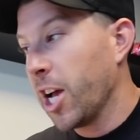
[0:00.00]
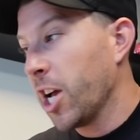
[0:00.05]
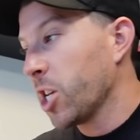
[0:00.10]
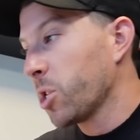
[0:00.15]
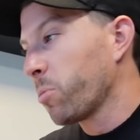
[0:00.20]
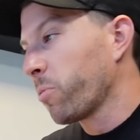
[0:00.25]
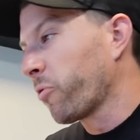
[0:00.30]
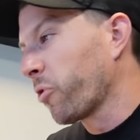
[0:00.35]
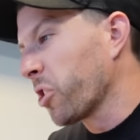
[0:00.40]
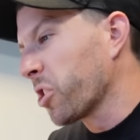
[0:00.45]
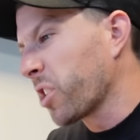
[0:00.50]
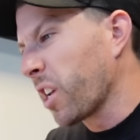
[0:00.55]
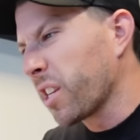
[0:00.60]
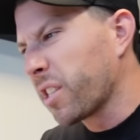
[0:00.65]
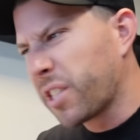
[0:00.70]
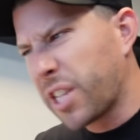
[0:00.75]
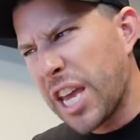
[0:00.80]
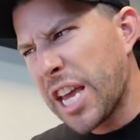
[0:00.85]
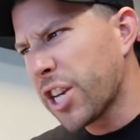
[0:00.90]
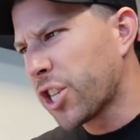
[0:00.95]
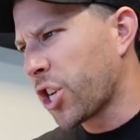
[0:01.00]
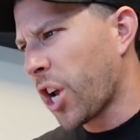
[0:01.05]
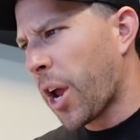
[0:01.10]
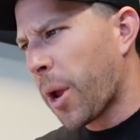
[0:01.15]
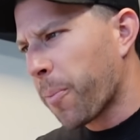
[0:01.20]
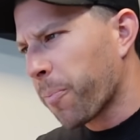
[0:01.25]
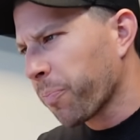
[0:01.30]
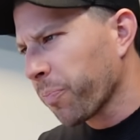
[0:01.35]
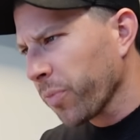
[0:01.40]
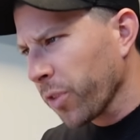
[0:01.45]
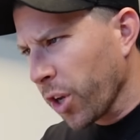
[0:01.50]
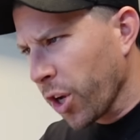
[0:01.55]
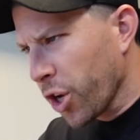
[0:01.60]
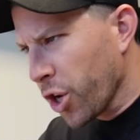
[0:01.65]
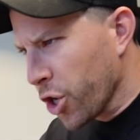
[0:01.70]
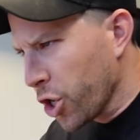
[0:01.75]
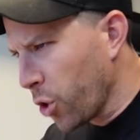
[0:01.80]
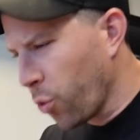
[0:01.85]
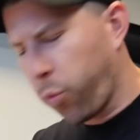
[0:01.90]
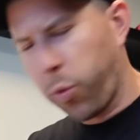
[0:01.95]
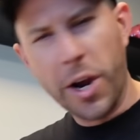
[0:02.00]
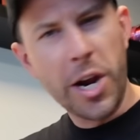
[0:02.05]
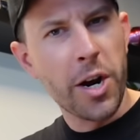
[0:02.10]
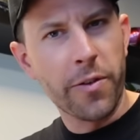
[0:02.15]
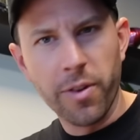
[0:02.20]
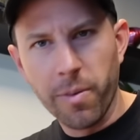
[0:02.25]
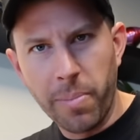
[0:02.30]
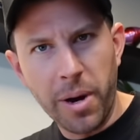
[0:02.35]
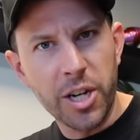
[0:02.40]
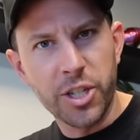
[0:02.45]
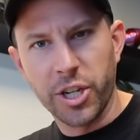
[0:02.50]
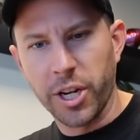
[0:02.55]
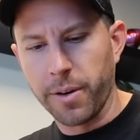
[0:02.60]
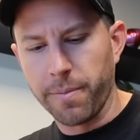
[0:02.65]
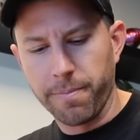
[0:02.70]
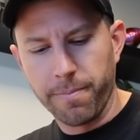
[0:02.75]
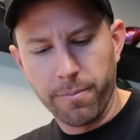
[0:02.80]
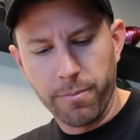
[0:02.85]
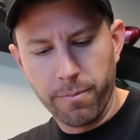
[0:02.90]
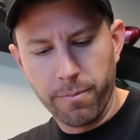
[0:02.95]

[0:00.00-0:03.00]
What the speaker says: So before you say, TJ, you're way over budget.